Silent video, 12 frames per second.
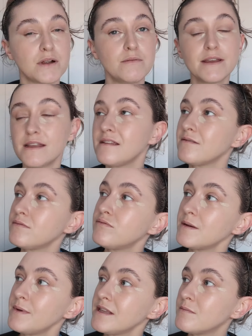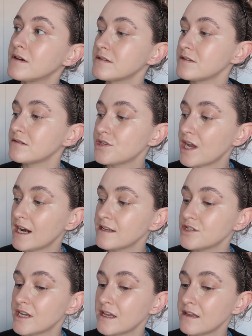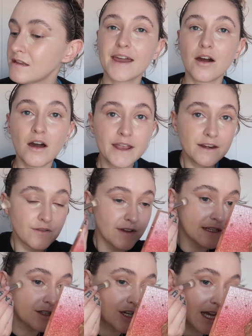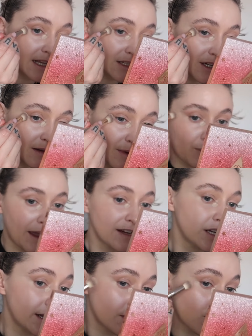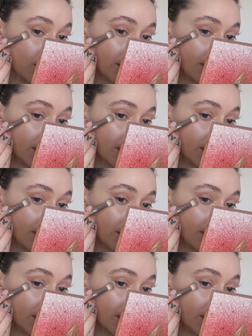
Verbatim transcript: probably, would it be the most challenging? It kind of is challenging, especially in